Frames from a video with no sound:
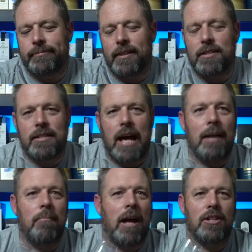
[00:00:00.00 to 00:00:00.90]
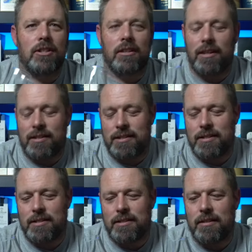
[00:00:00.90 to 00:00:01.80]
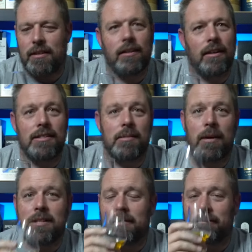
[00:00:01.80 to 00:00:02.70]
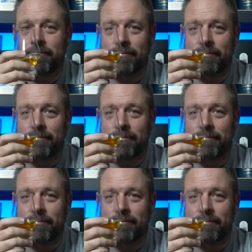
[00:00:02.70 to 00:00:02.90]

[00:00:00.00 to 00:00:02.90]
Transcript: it's unmatched. It's it's amazing.